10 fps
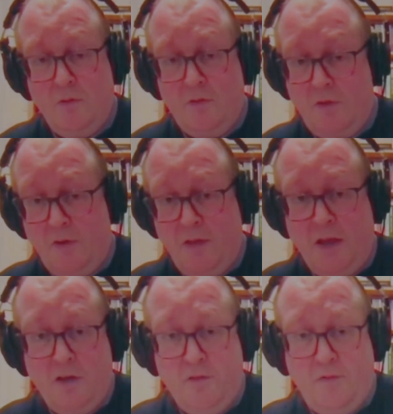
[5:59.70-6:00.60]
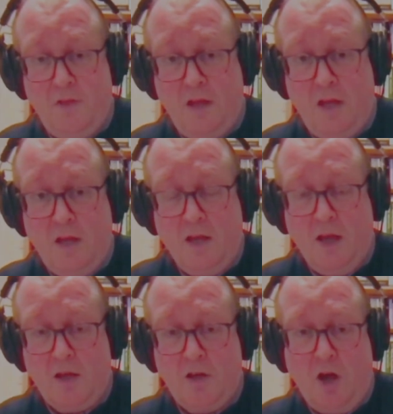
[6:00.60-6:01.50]
think of the
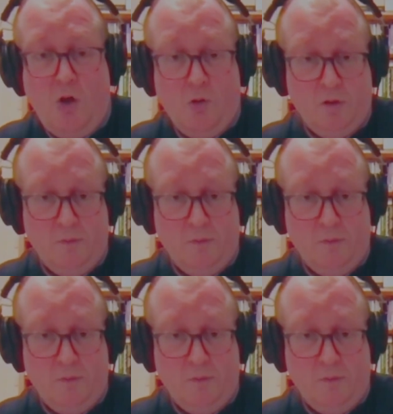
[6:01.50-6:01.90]
coal